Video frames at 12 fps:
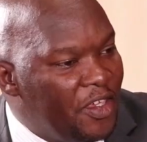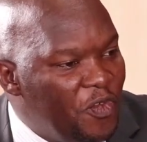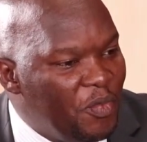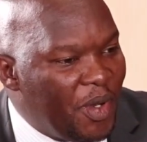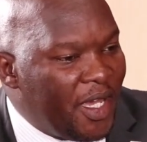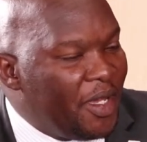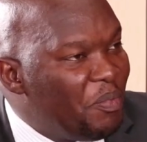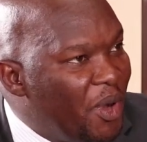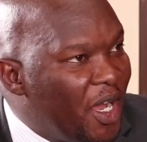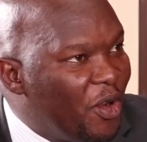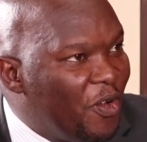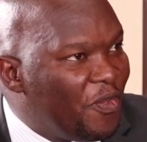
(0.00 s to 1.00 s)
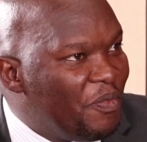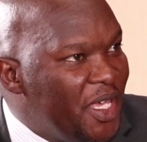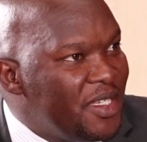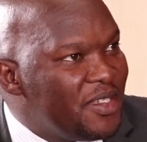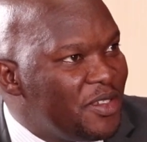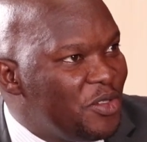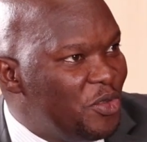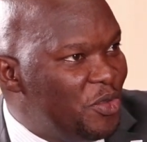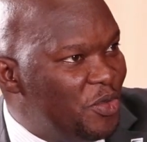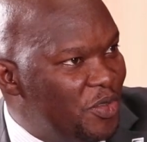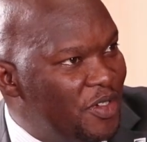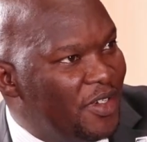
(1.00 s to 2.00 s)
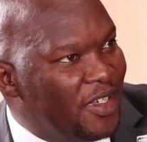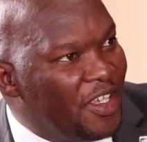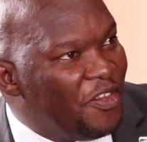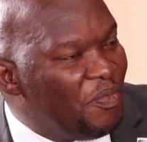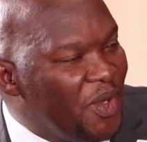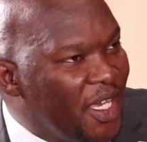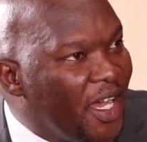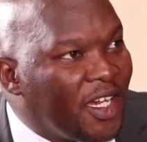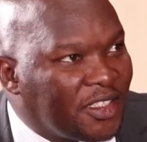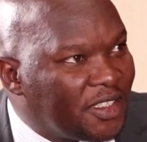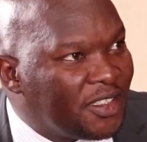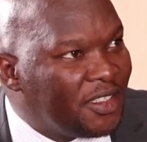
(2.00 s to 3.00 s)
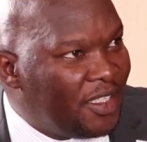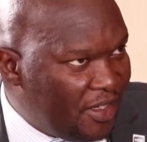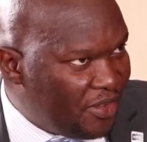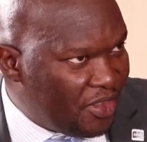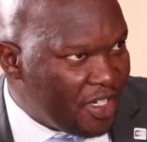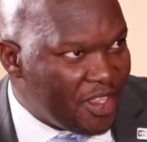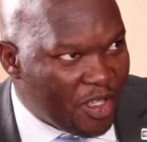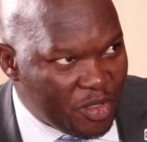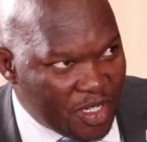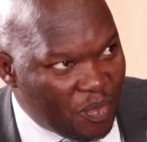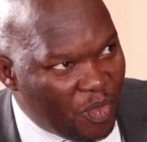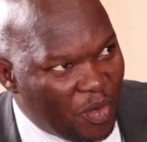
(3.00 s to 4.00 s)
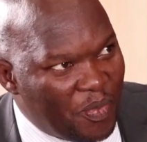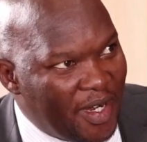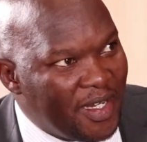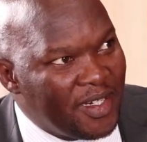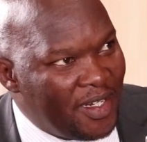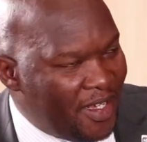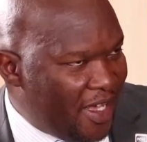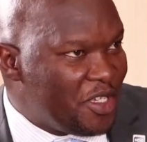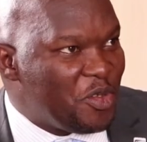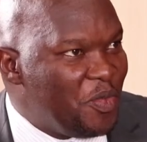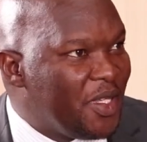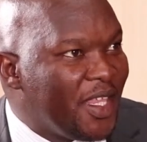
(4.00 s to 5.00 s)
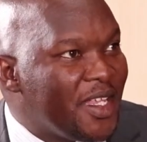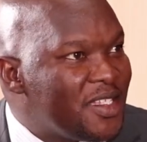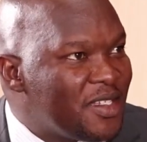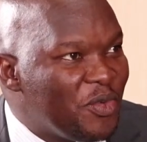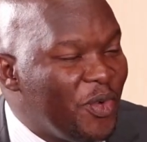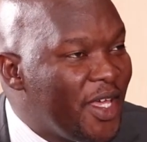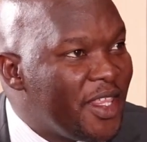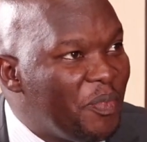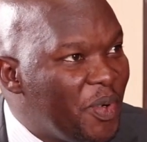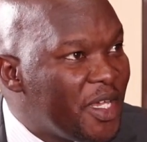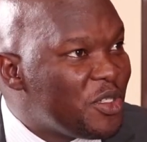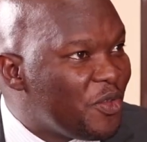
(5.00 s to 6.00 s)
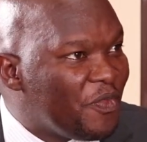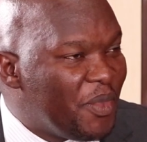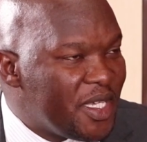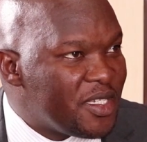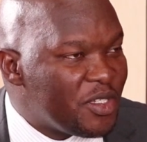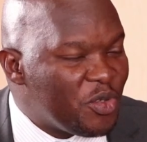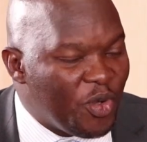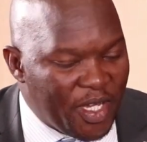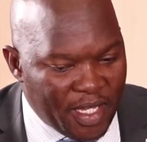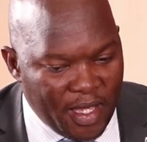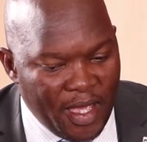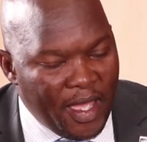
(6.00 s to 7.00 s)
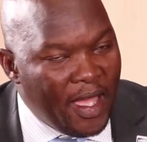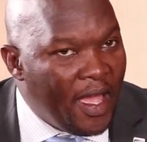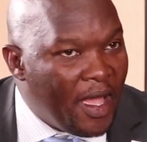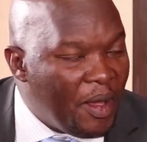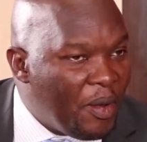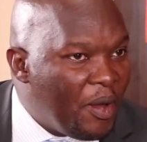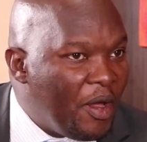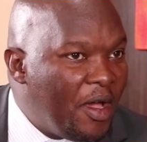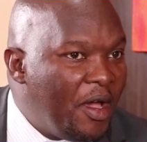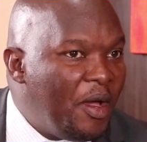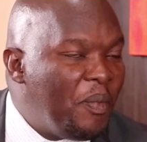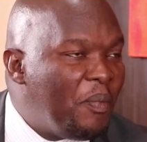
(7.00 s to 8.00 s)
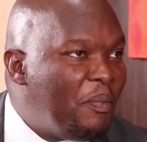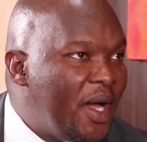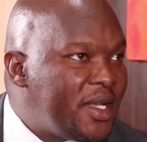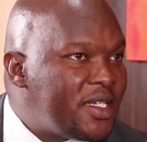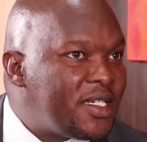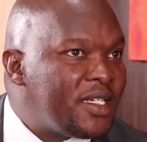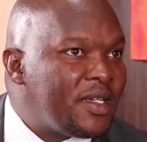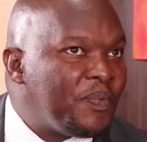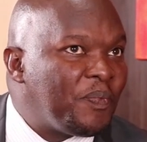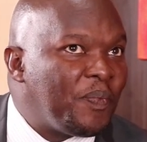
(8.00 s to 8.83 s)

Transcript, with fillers: give you my bag of maize. You sure. Give me cash, uh -huh. three thousand bob, right? Yeah. Assuming that's where the price the market price perhaps. Uh, but